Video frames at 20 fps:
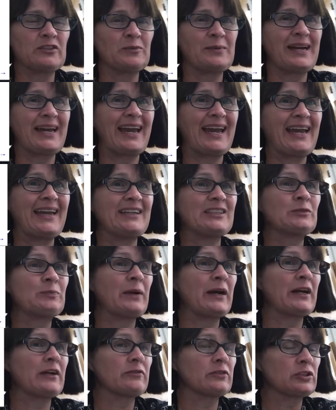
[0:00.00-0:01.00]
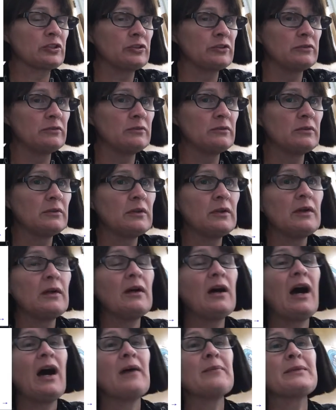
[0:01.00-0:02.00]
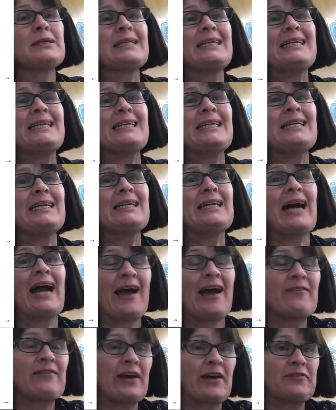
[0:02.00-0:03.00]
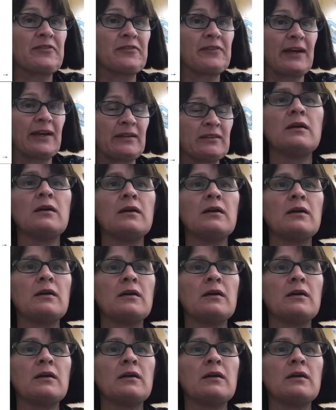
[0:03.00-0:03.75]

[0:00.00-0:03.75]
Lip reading: so my a is pi over 2. I'm going to need, I have f of x